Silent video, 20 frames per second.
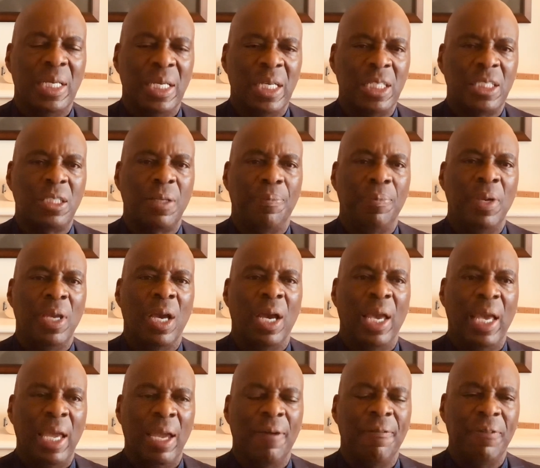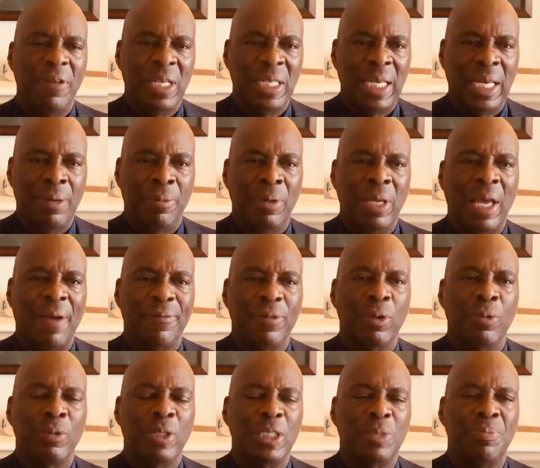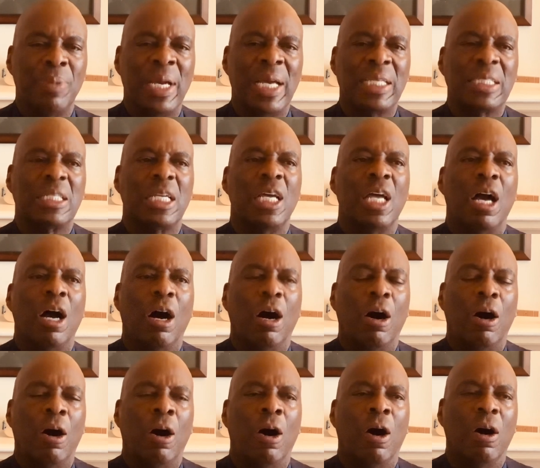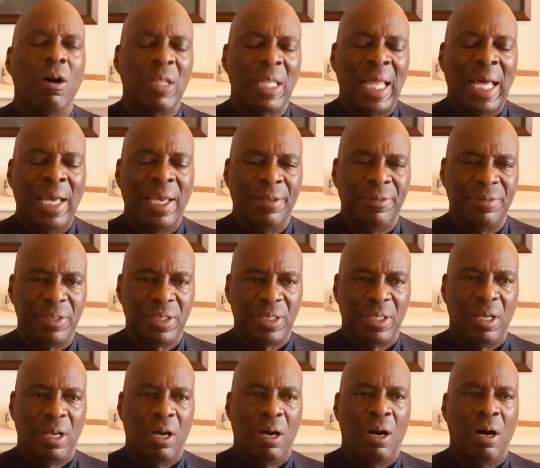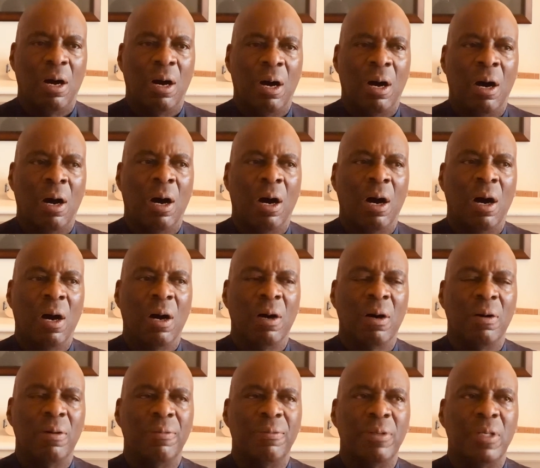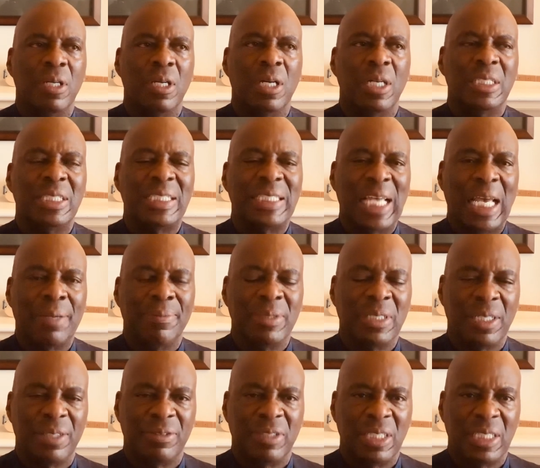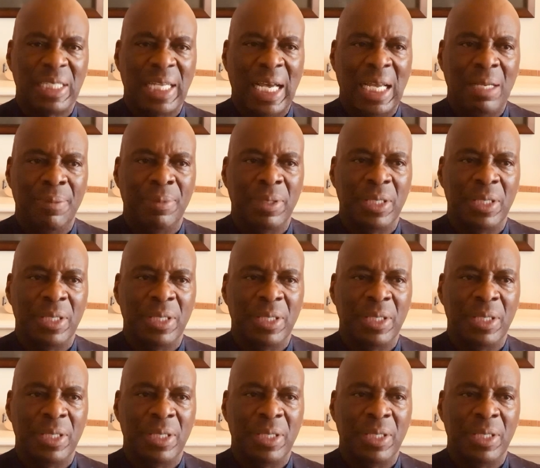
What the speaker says: It should be an everyday. We have to respect all lives, all segments of society.